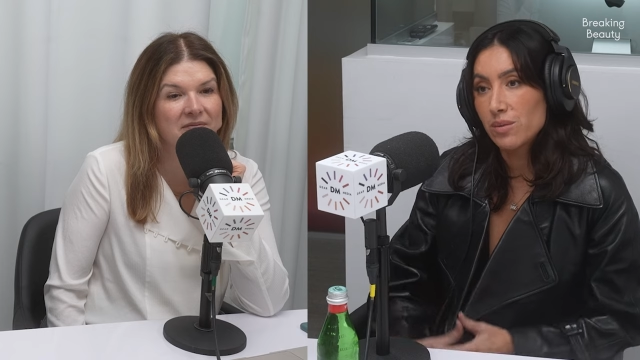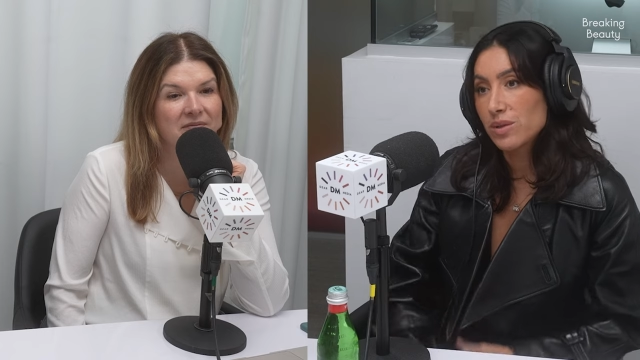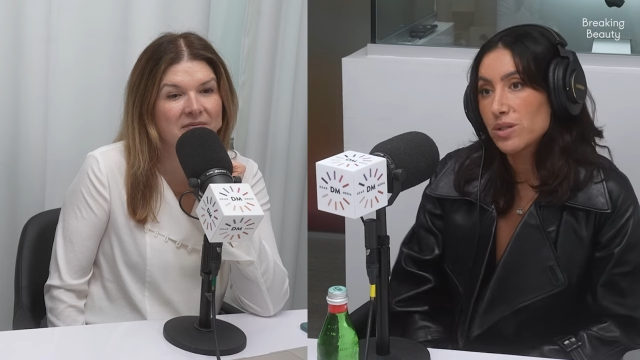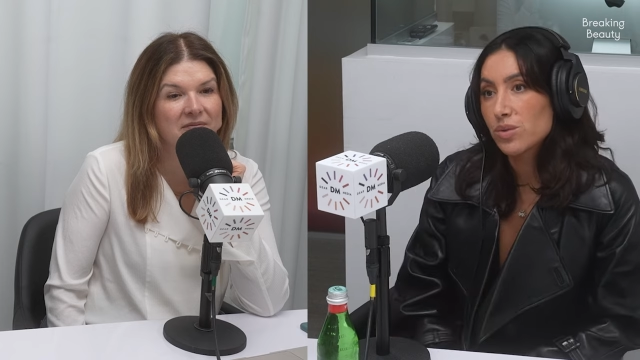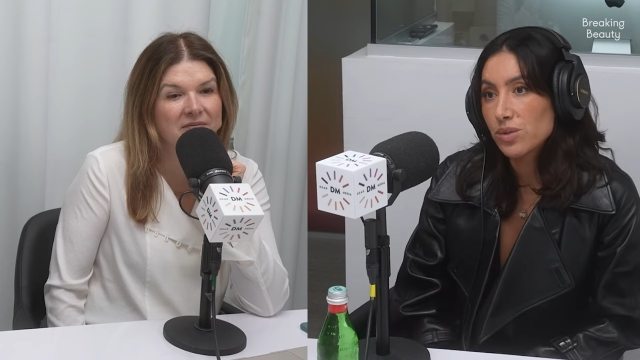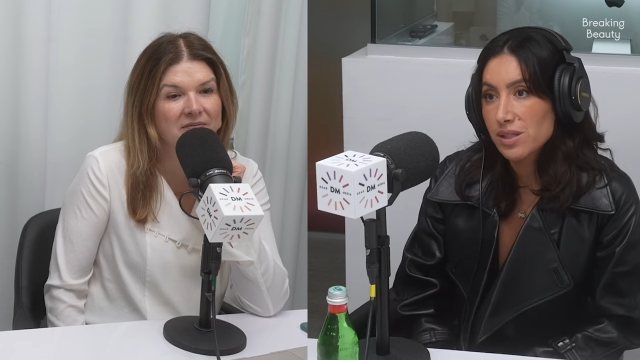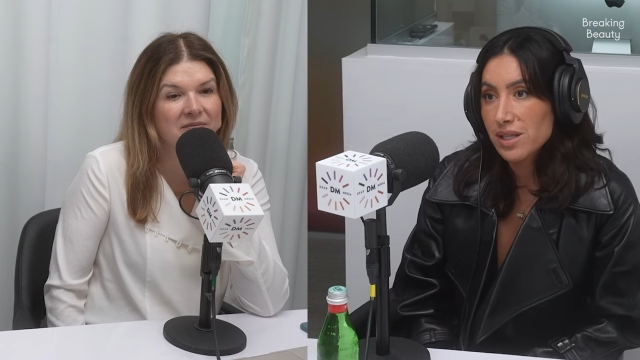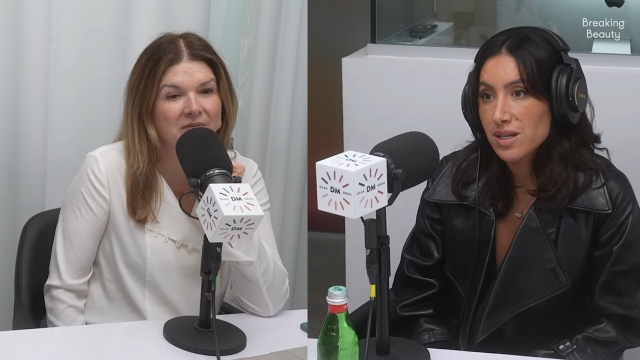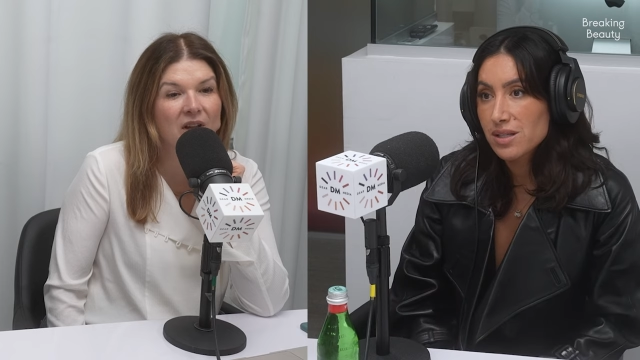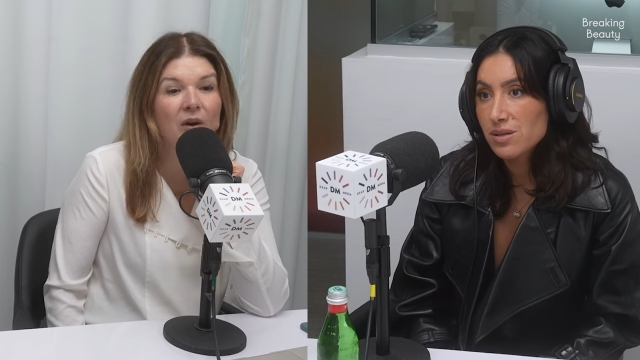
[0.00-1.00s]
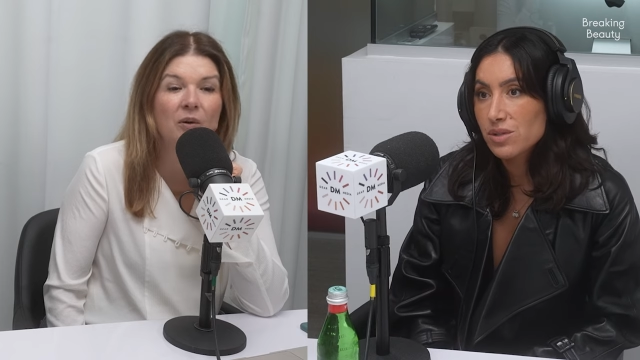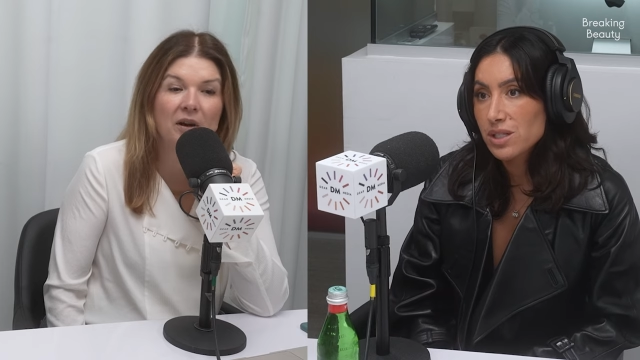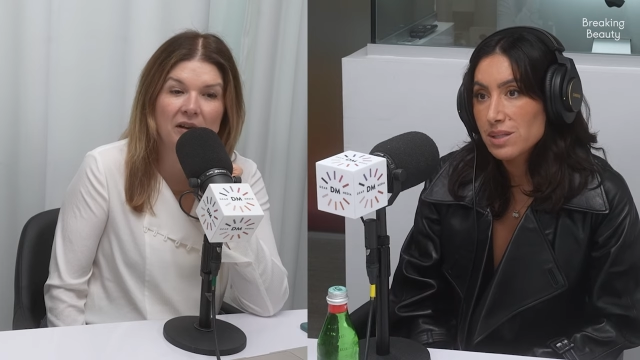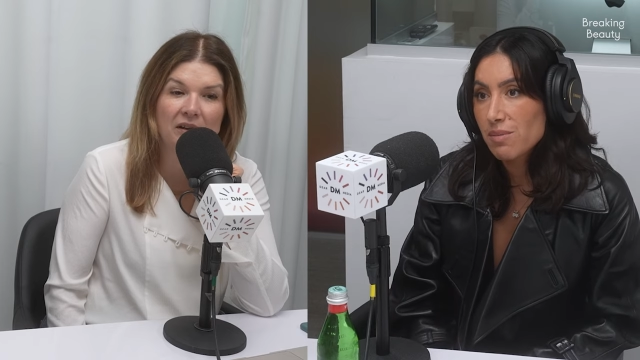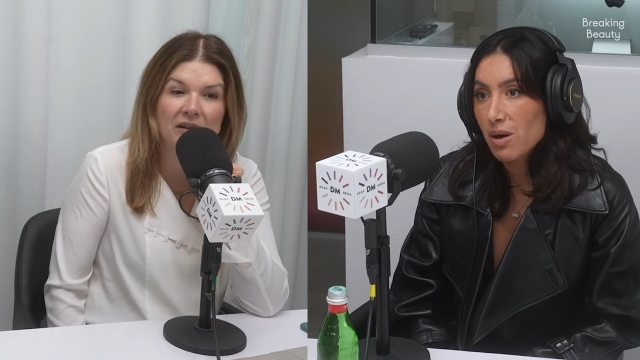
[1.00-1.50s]
Speaker 1: in with the tools. I think it's a okay. really
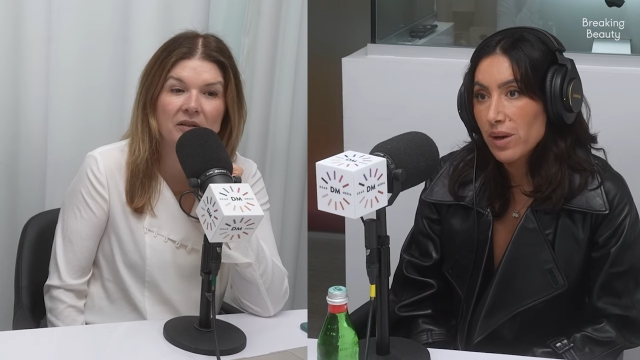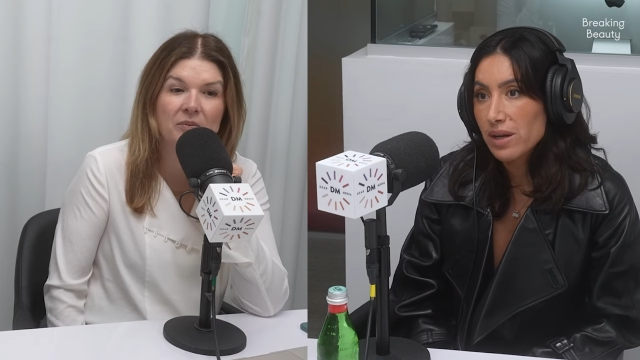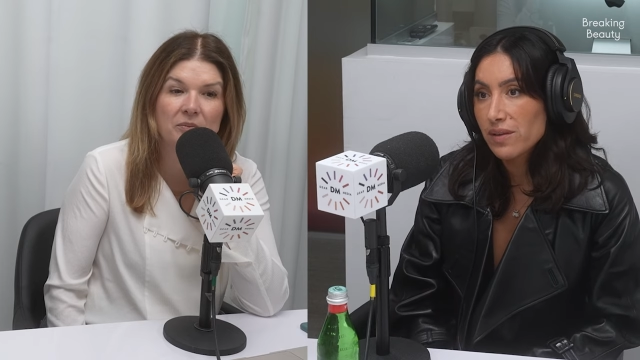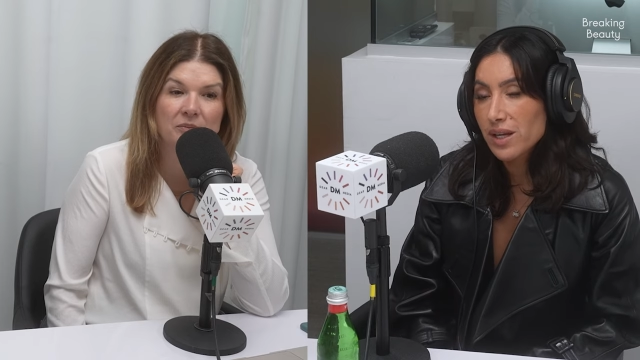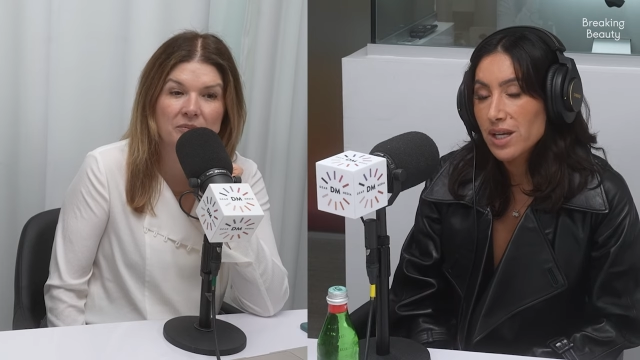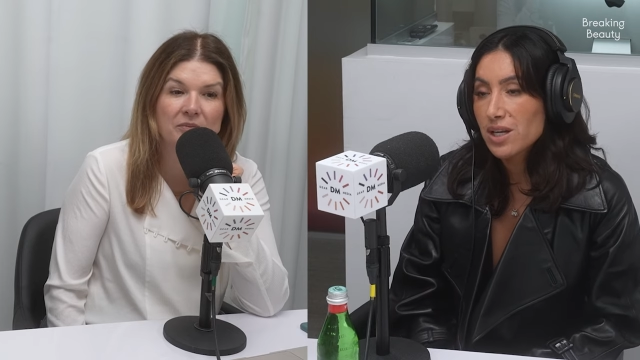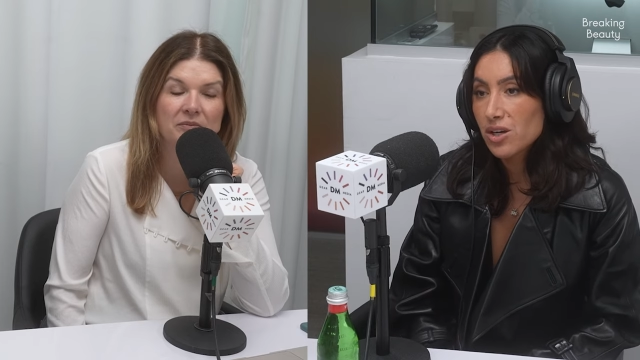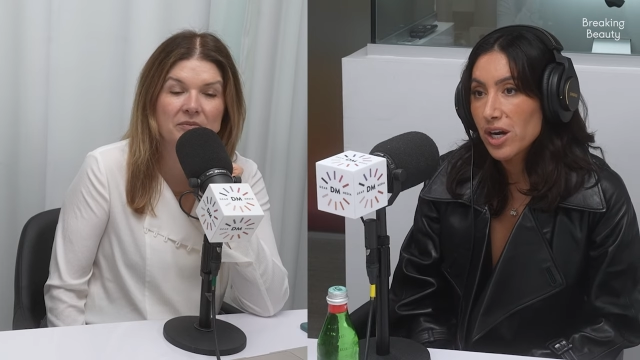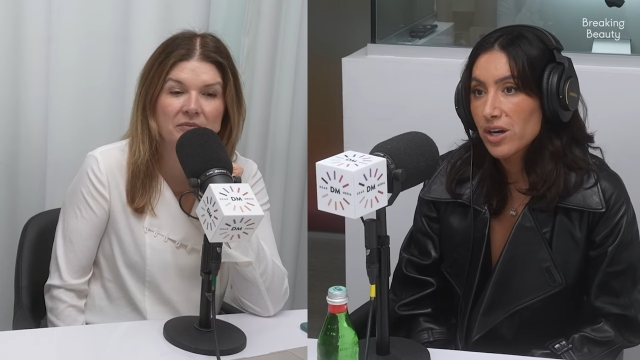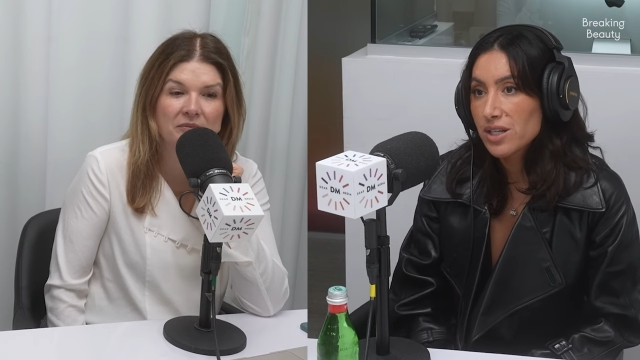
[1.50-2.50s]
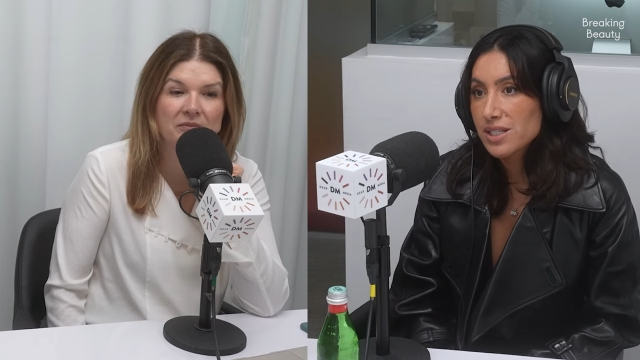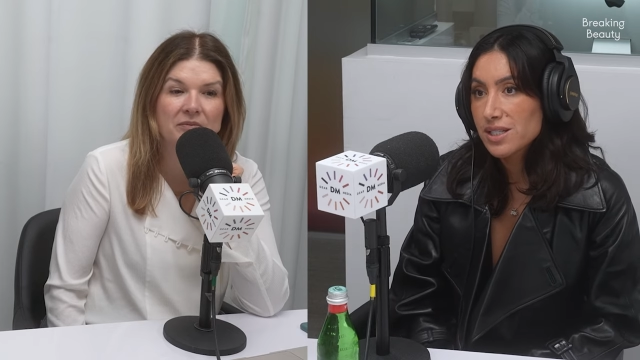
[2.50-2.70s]
smart way of like getting your hair to,